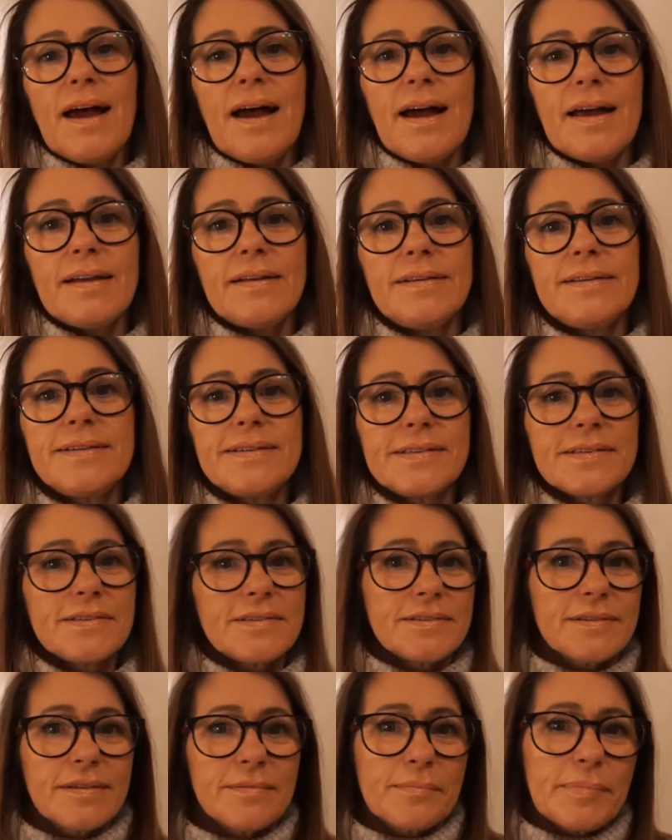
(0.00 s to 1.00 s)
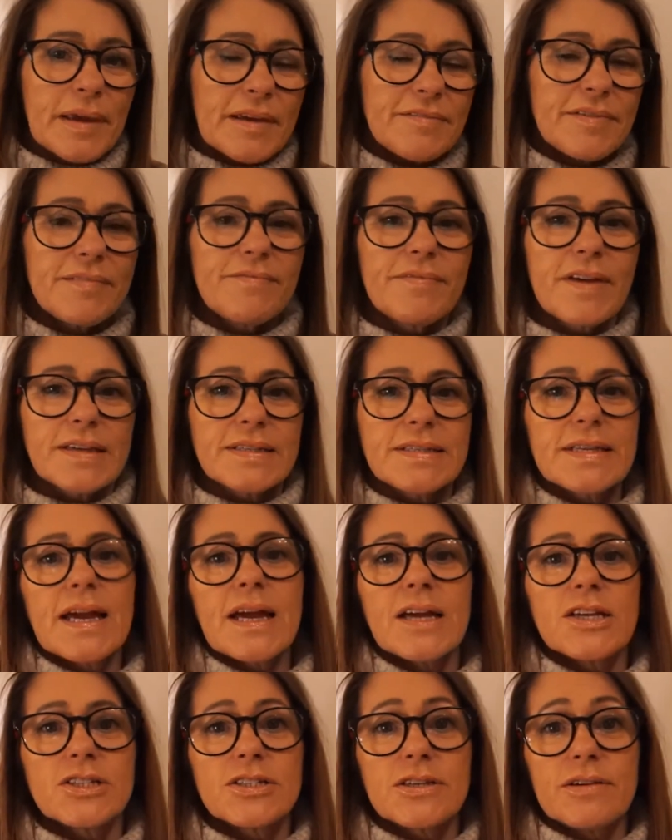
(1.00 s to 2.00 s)
And a bit of
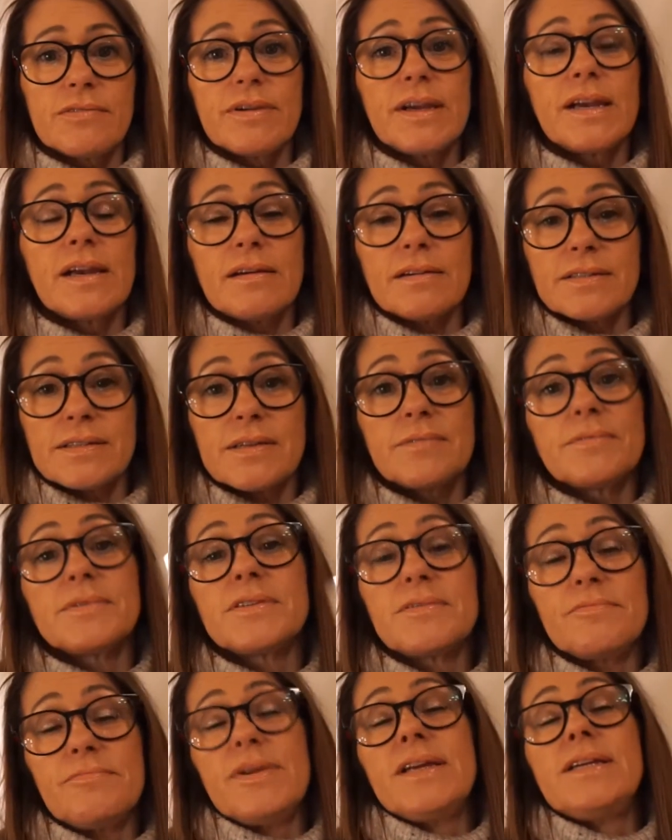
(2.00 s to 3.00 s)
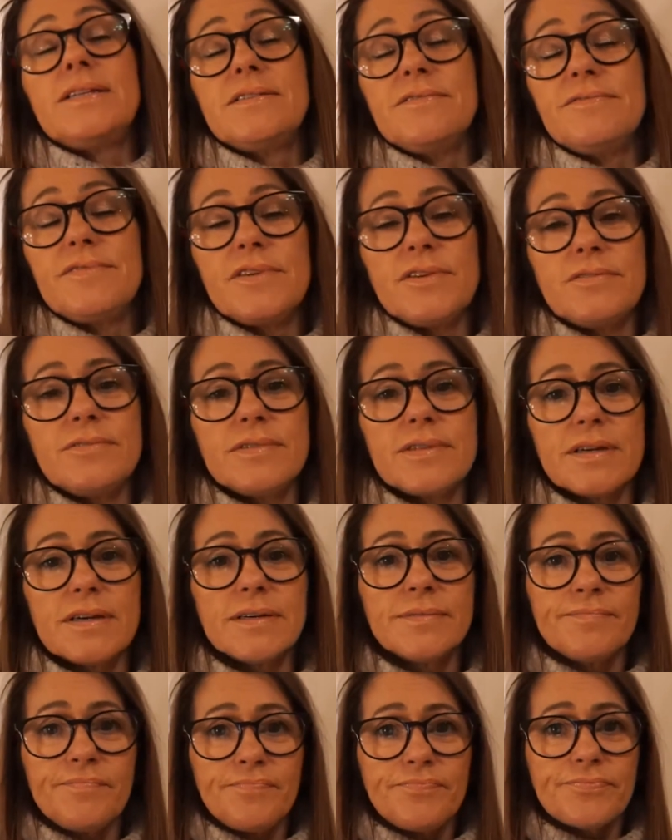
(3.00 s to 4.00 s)
investigation, I realised it was the reed diffuser,
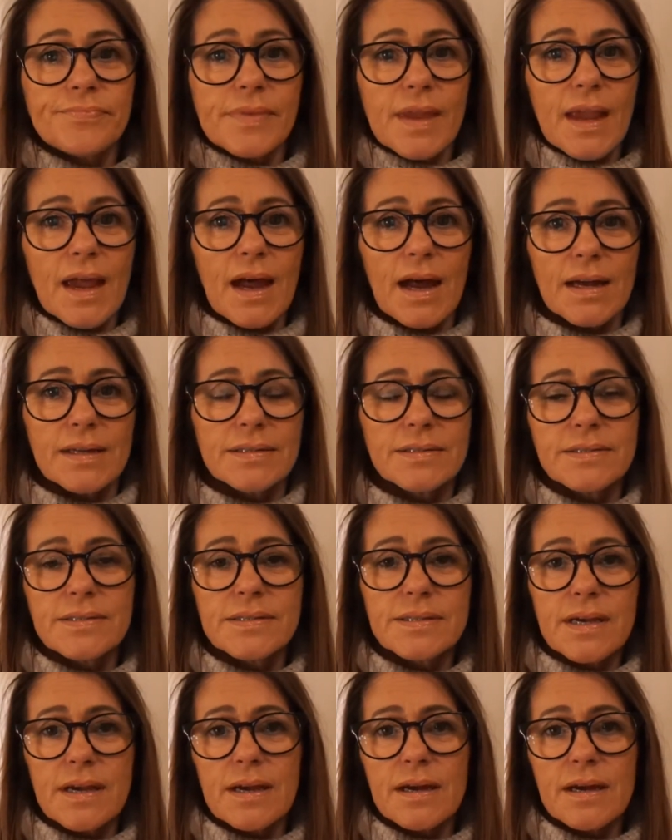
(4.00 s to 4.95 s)
and